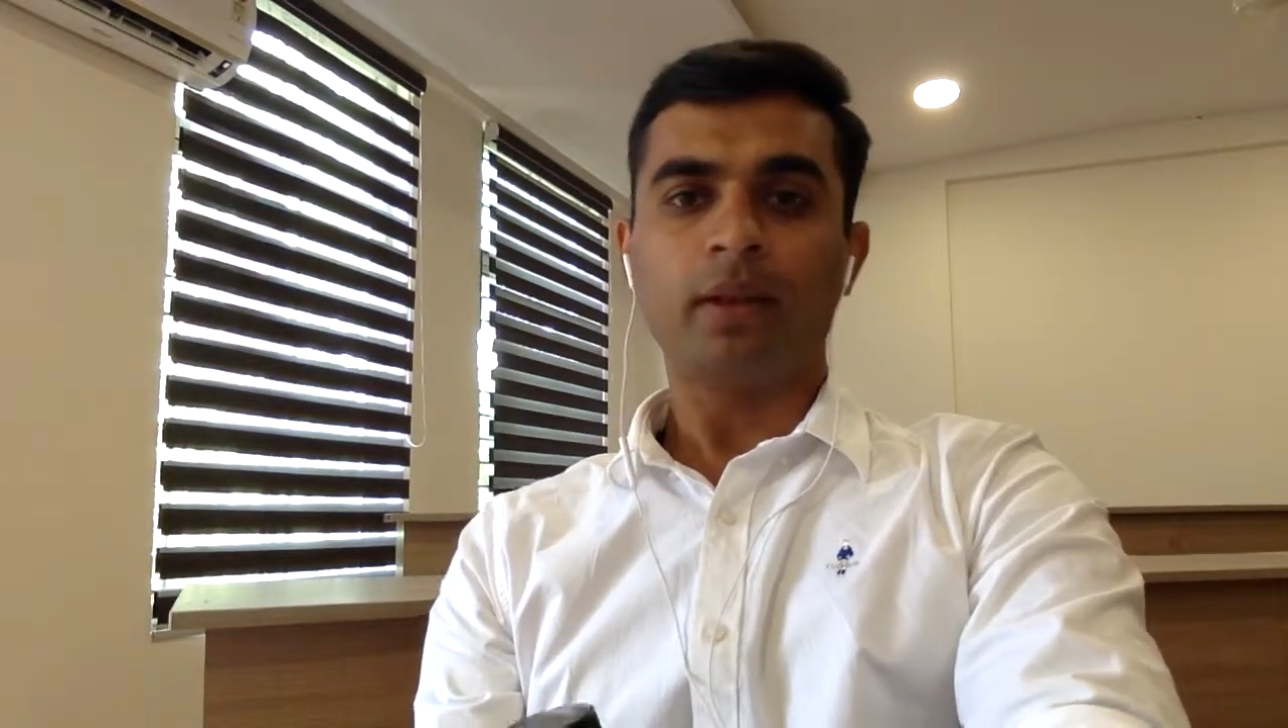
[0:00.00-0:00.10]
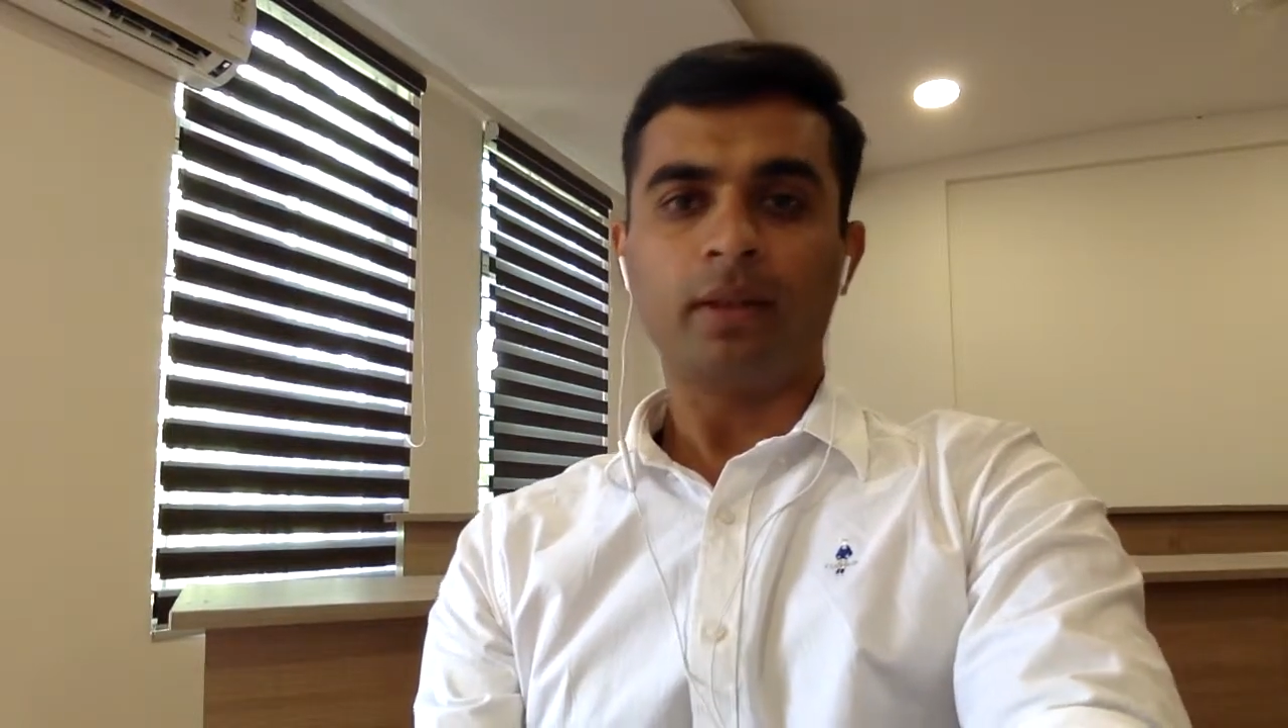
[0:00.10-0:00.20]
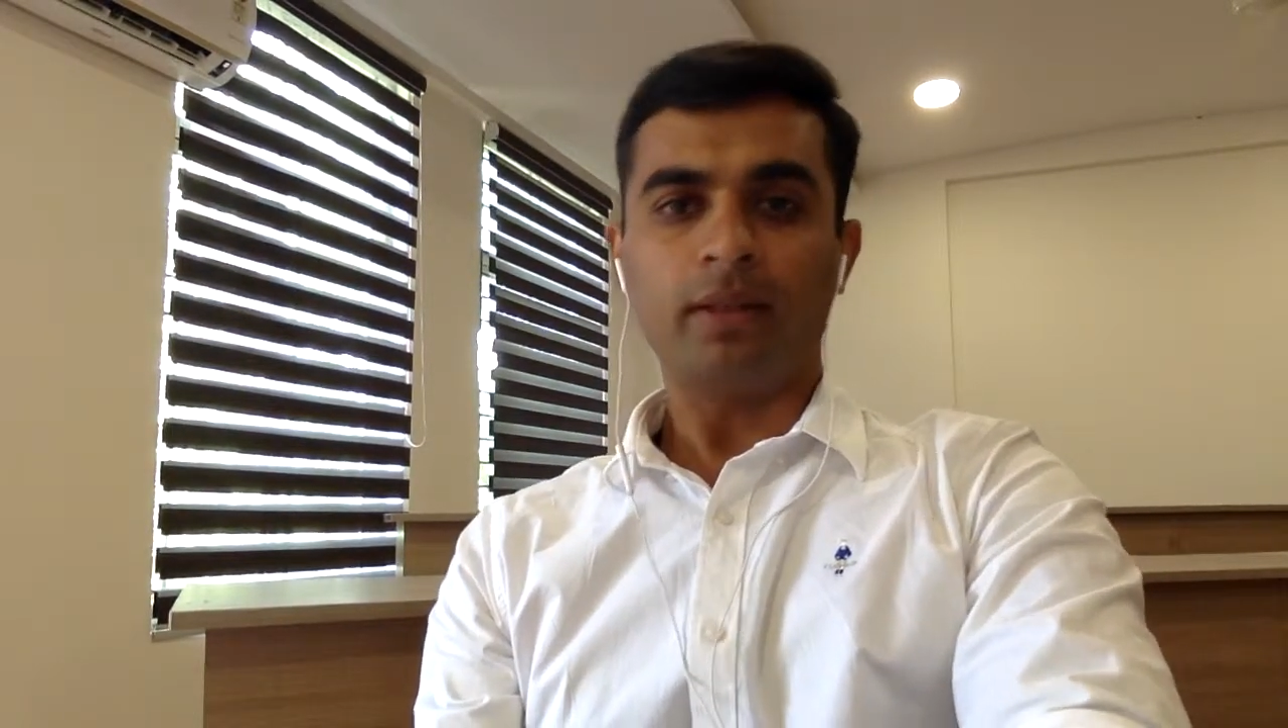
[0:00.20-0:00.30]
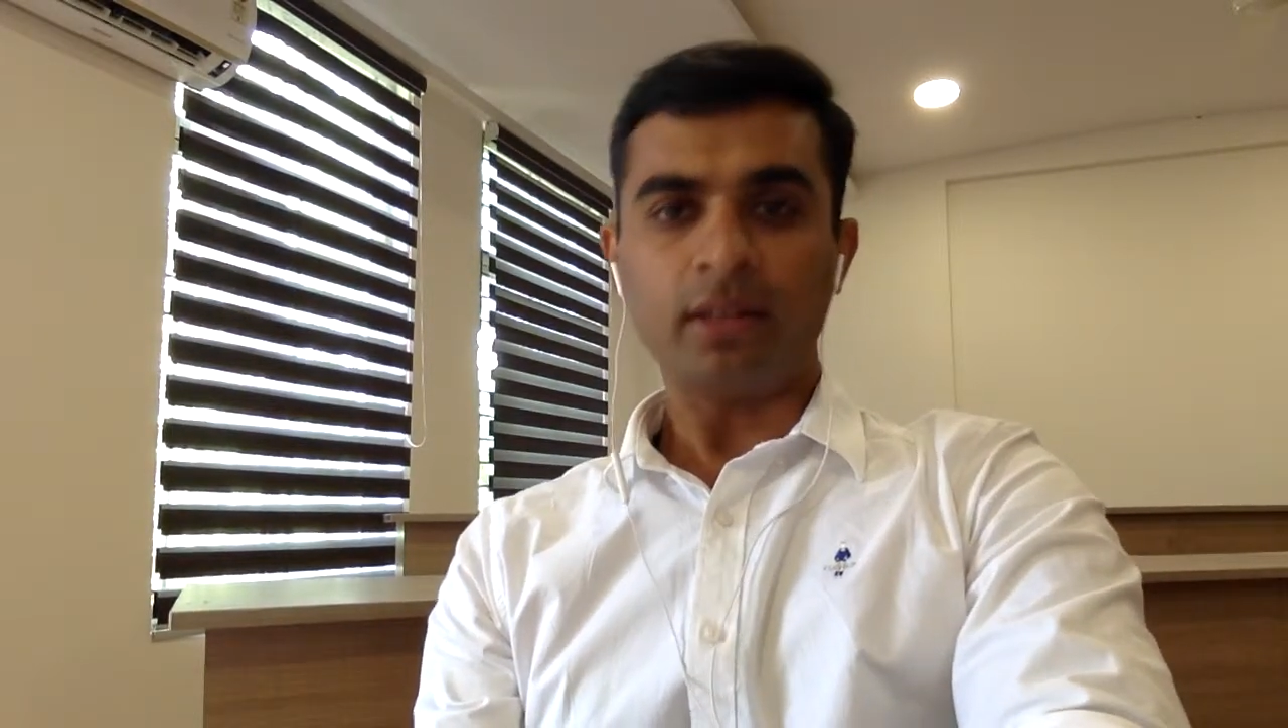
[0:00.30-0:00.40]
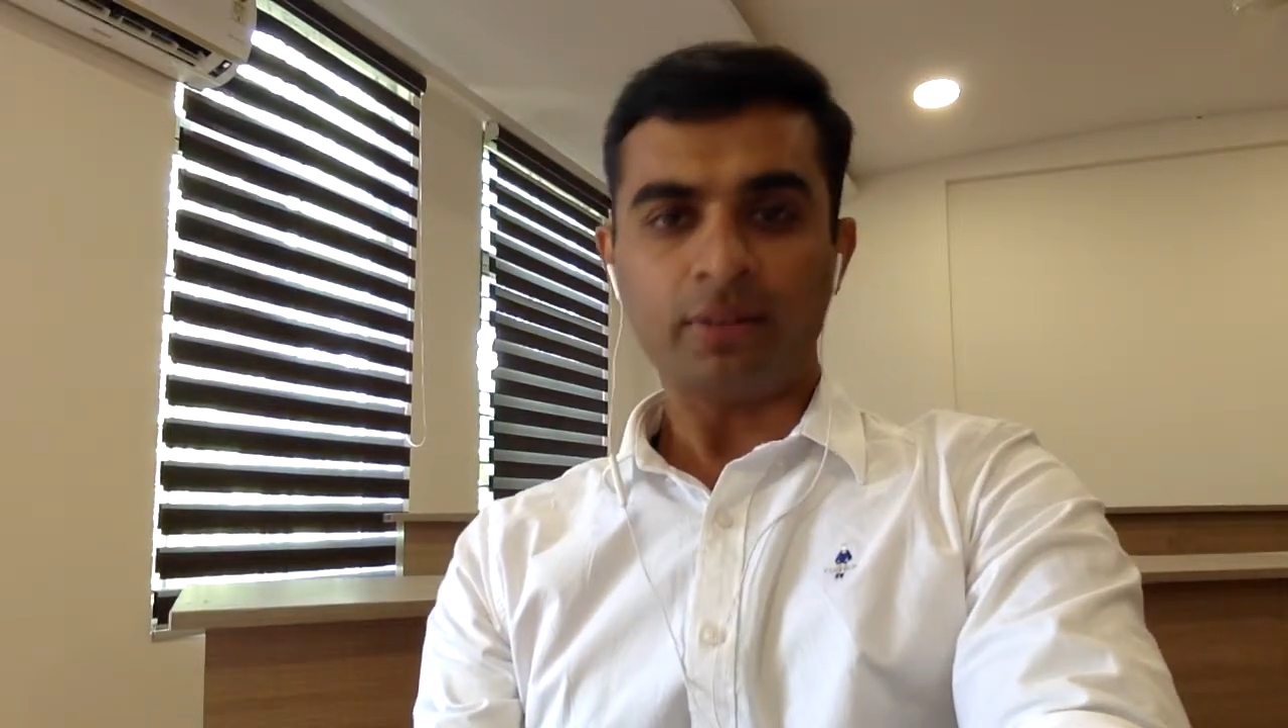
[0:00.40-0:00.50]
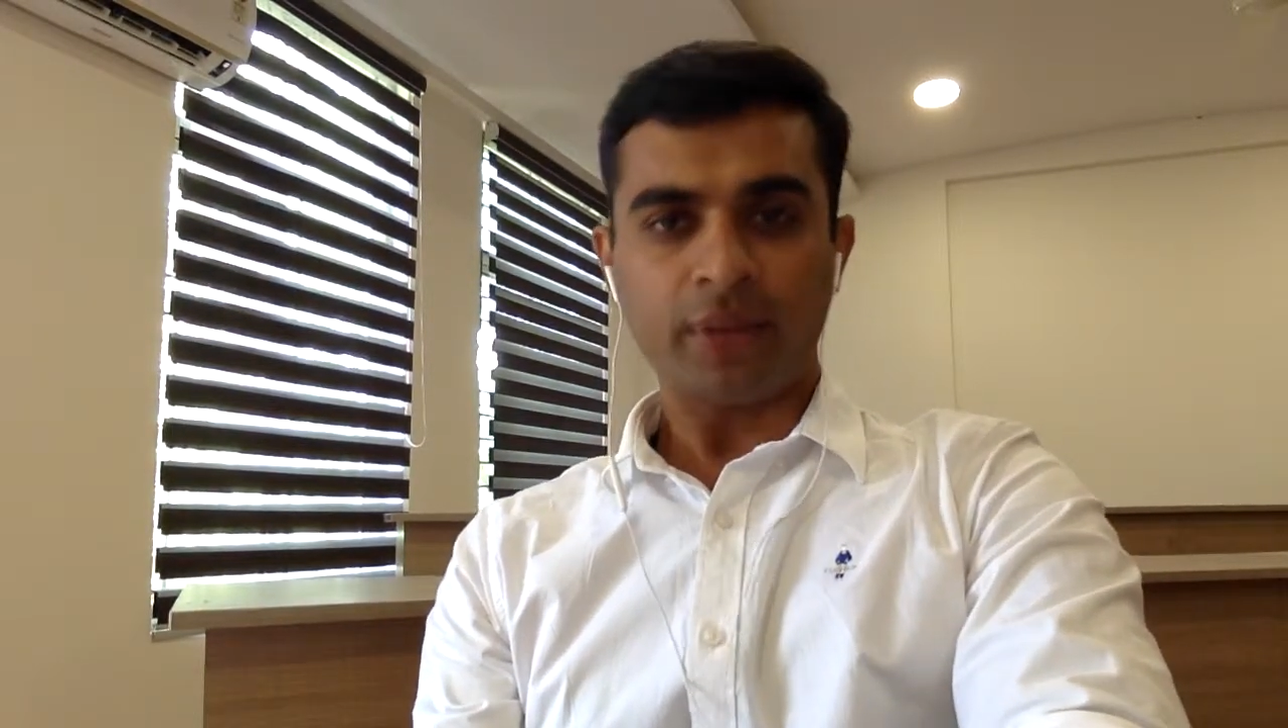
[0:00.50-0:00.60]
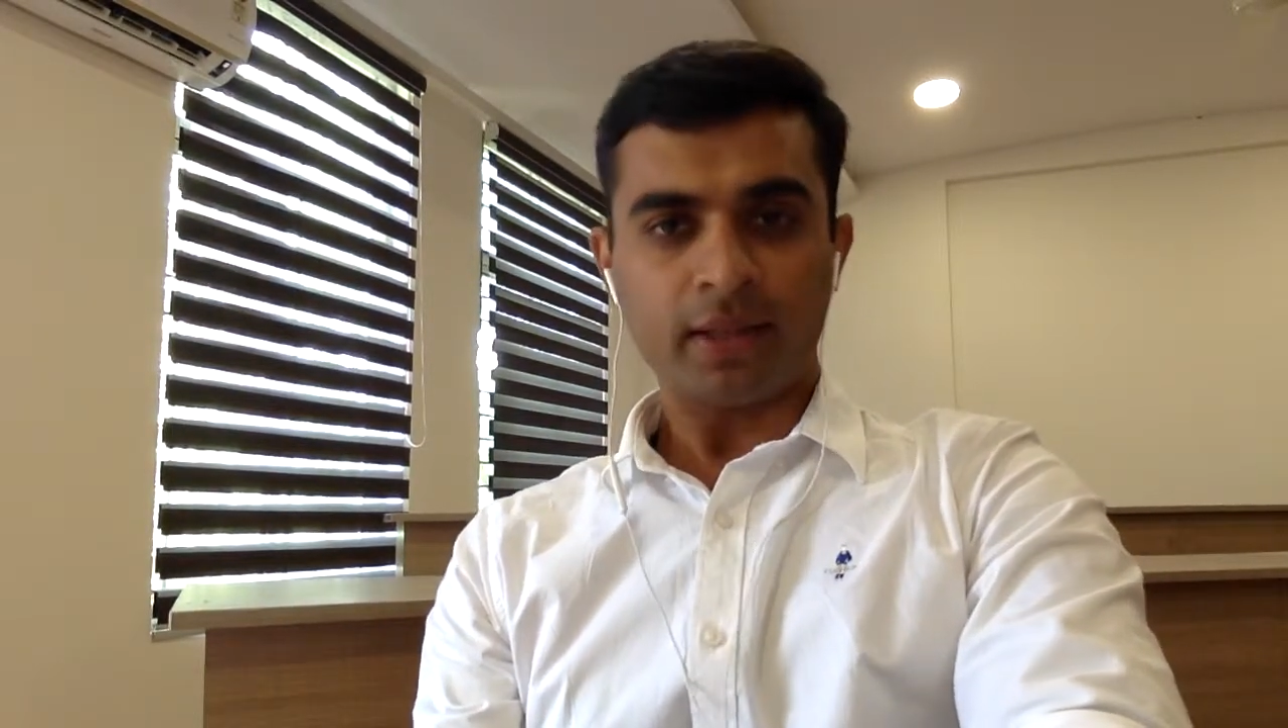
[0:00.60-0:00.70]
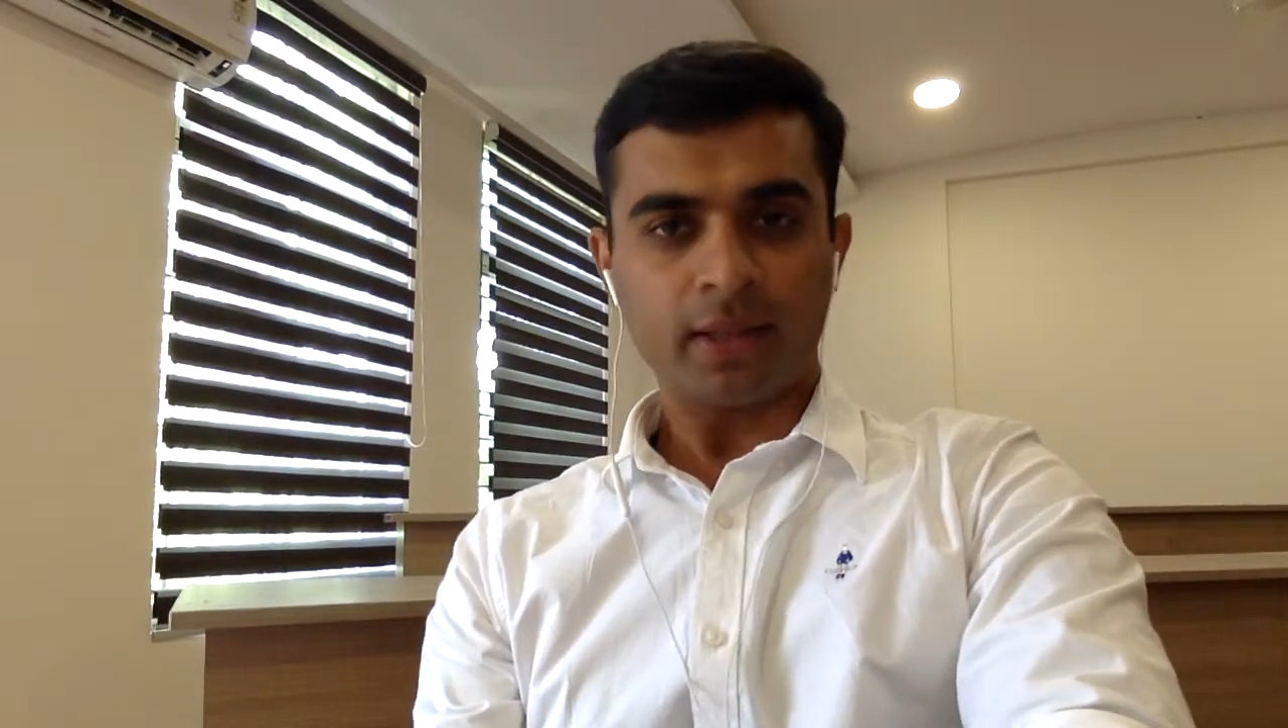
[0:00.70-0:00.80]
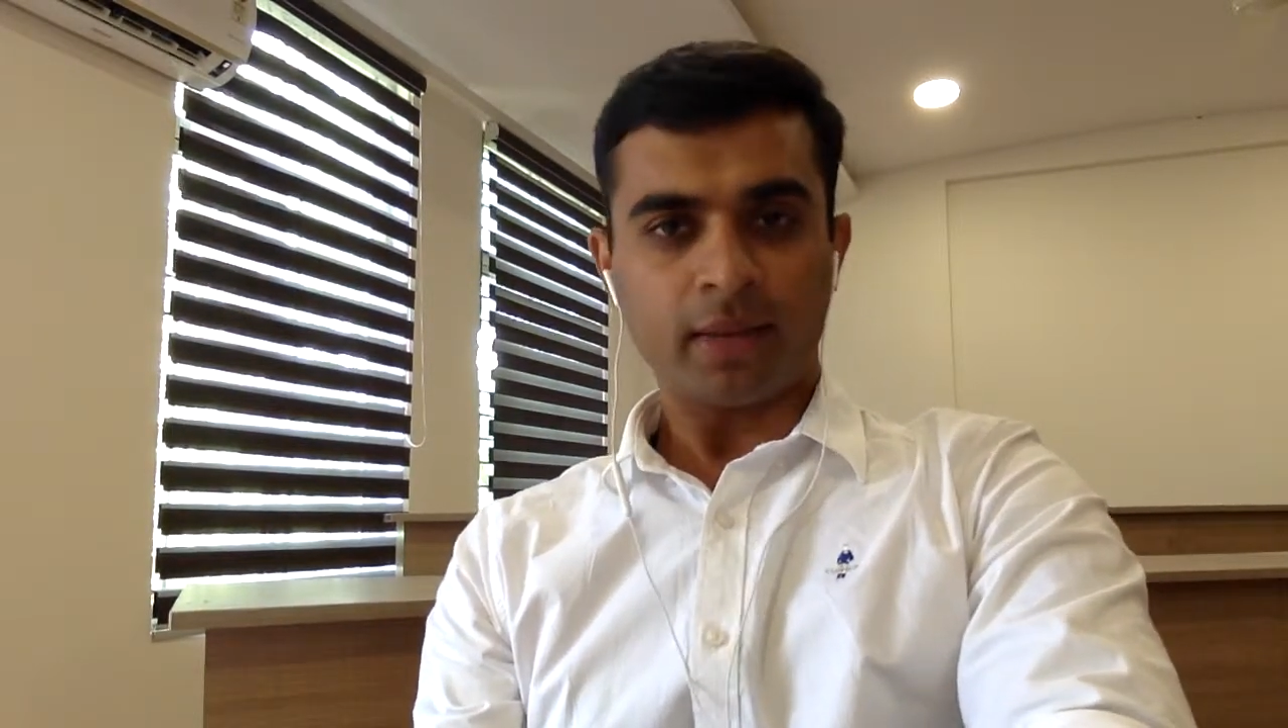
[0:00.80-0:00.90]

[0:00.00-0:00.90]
This phase